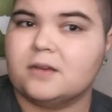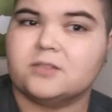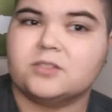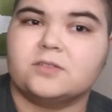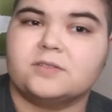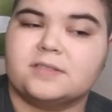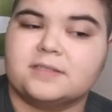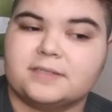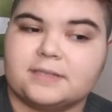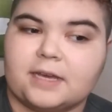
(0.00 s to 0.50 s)

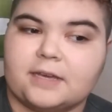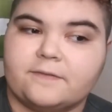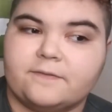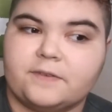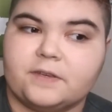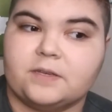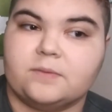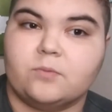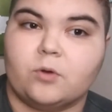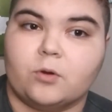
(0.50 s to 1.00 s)
So since I
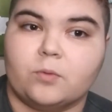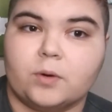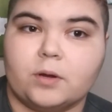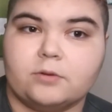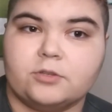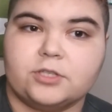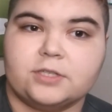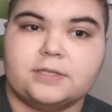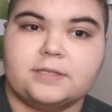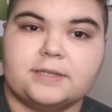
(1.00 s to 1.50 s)
feed more
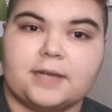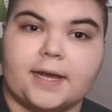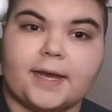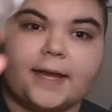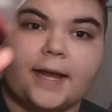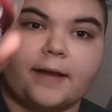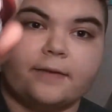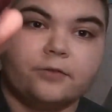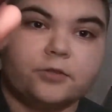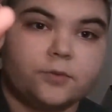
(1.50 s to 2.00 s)
roaches,
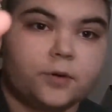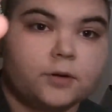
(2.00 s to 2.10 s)
I have